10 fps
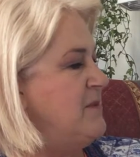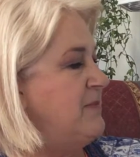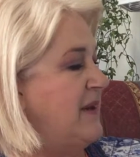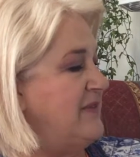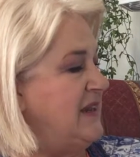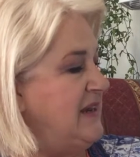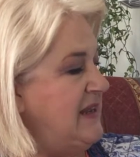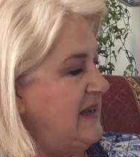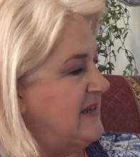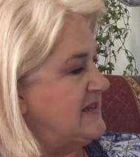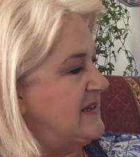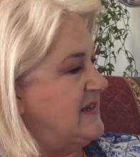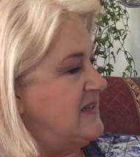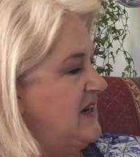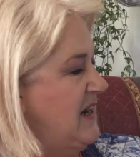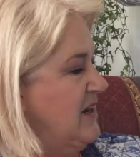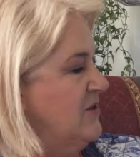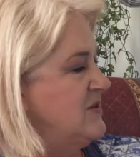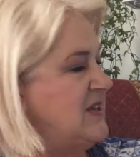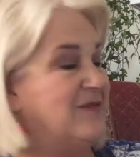but their legs and
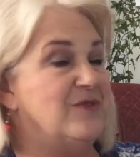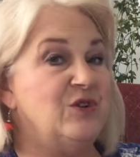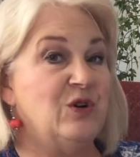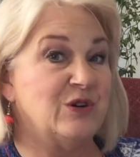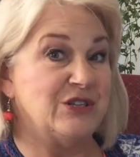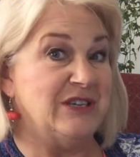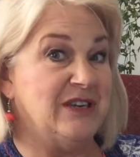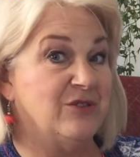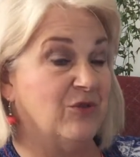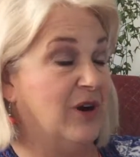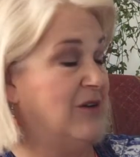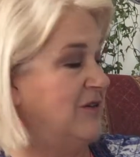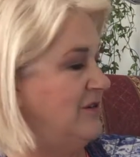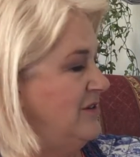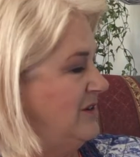tails have not yet grown.